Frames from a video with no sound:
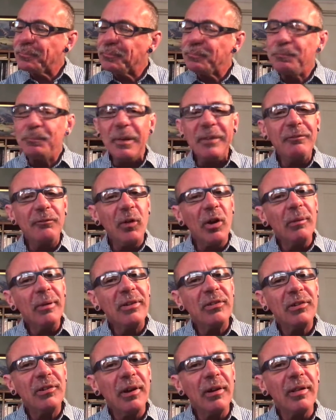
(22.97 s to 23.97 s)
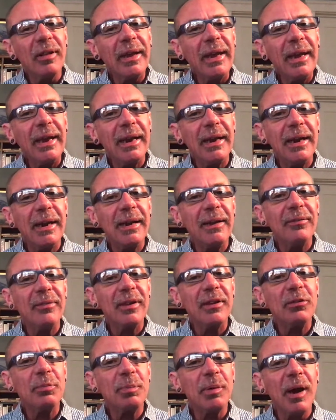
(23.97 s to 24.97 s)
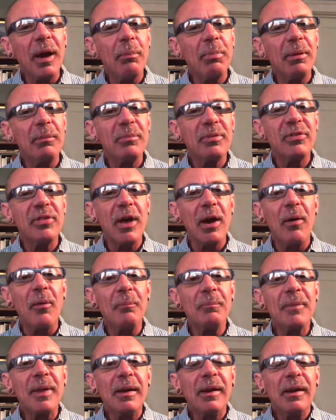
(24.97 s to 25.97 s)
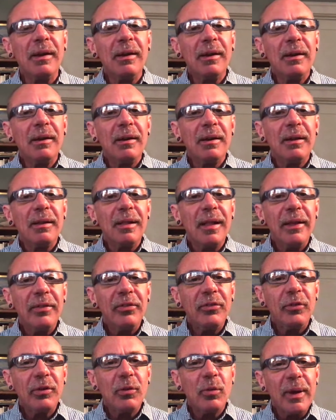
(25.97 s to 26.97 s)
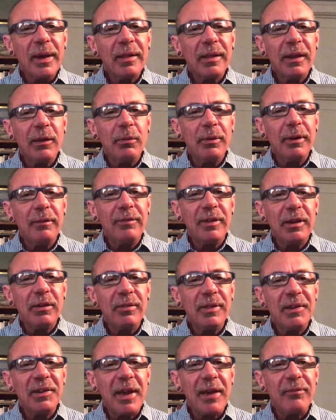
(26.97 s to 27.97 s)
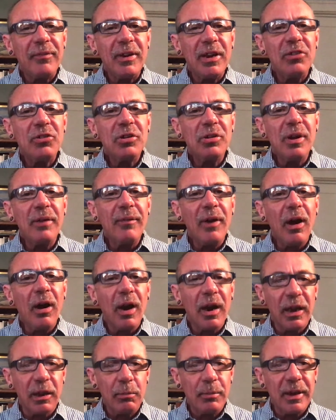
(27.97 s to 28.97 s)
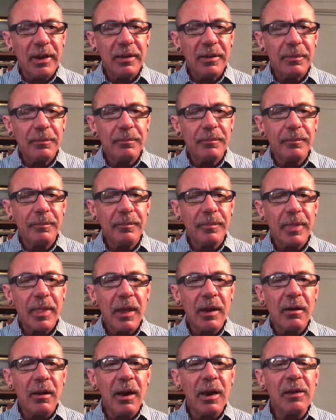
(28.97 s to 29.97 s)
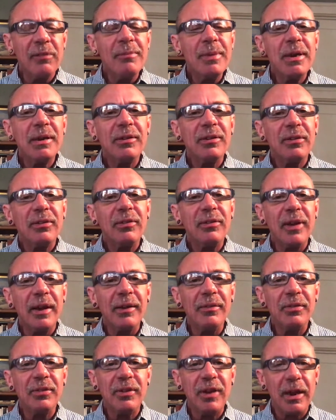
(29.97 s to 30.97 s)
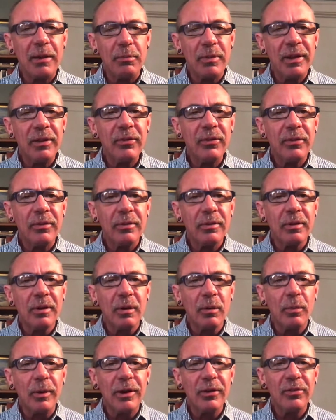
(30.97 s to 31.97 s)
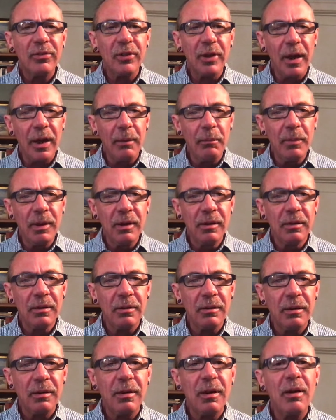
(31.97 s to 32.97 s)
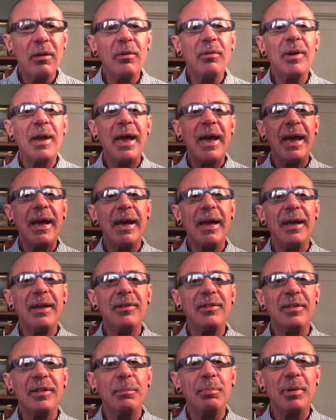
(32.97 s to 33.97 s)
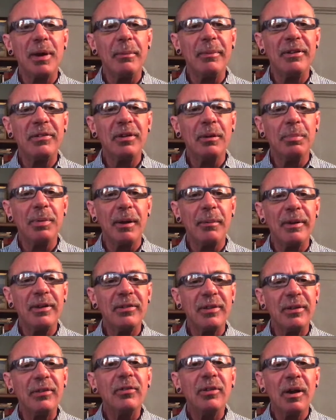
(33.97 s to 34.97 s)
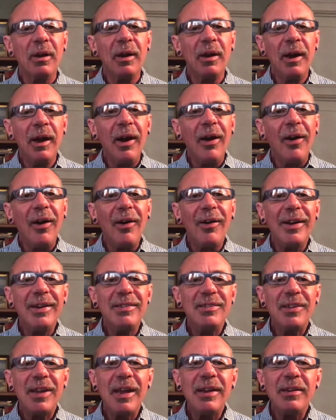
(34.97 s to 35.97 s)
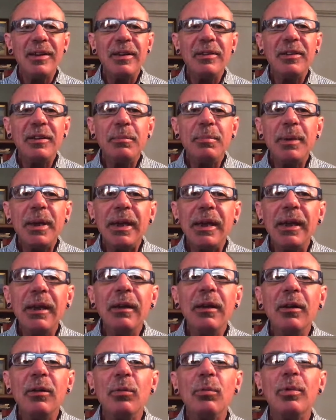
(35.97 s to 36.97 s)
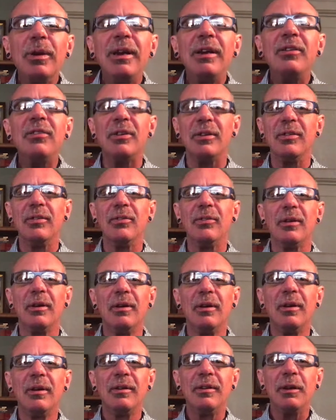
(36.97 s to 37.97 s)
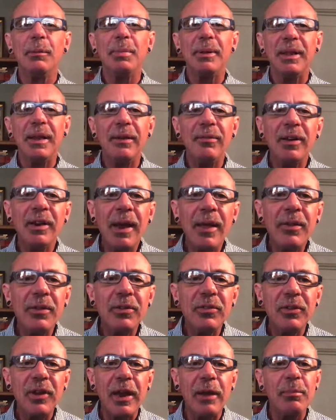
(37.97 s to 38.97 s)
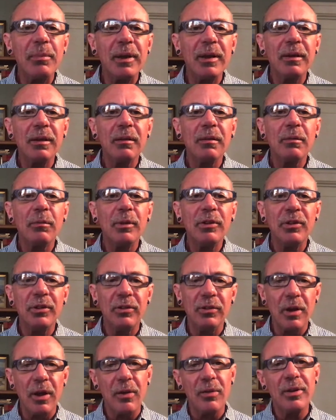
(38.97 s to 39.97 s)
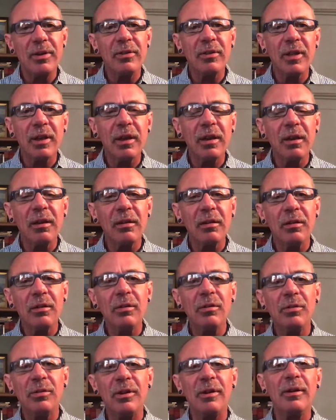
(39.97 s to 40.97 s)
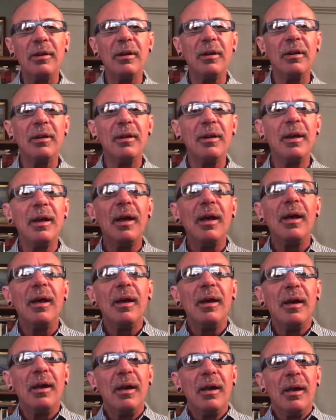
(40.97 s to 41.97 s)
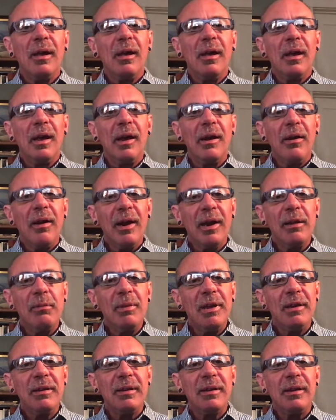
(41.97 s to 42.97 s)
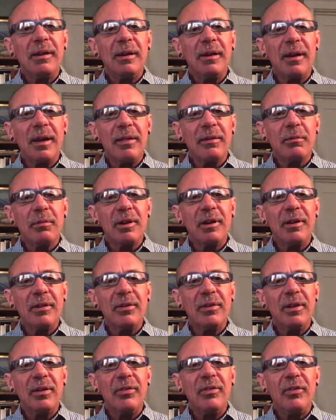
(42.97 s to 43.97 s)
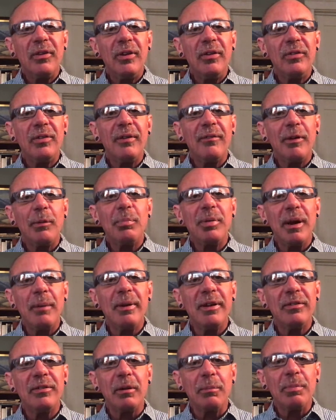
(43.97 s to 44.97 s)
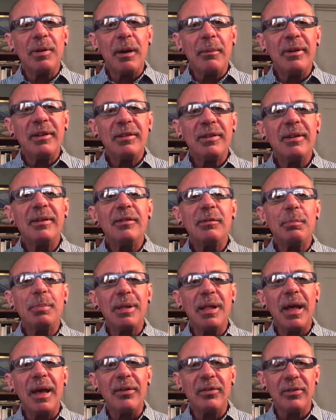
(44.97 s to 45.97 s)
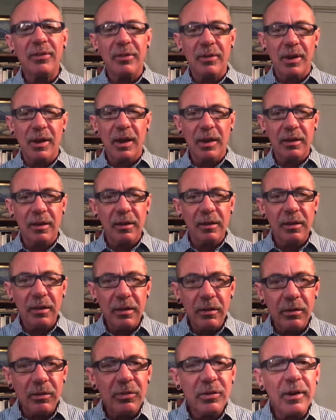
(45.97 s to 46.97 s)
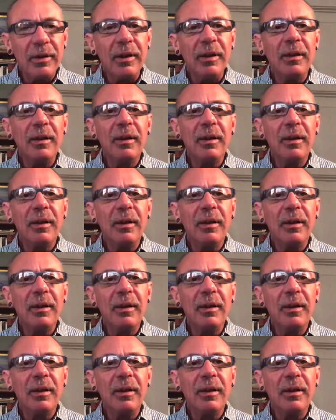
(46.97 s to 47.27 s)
Before we start looking at any of these problems, though, let's quickly review the definition of argument. An argument is a set of statements where some, known as the premise or premises, are intended to be reasons to believe another statement, which is known as the conclusion. An argument, in other words, consists of a premise or premises plus a conclusion.